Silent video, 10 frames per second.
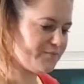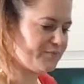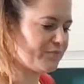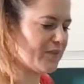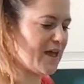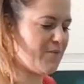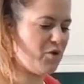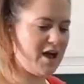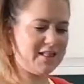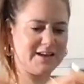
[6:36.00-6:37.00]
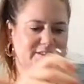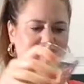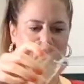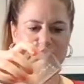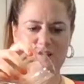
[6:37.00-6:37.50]
Then what I like to
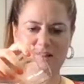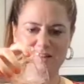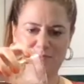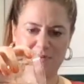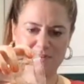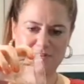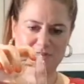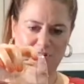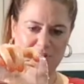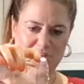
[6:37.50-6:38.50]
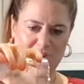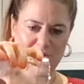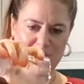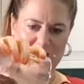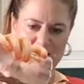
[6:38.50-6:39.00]
do is I like to put the stock
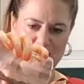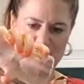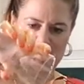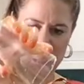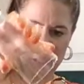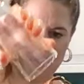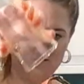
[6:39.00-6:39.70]
cube in here,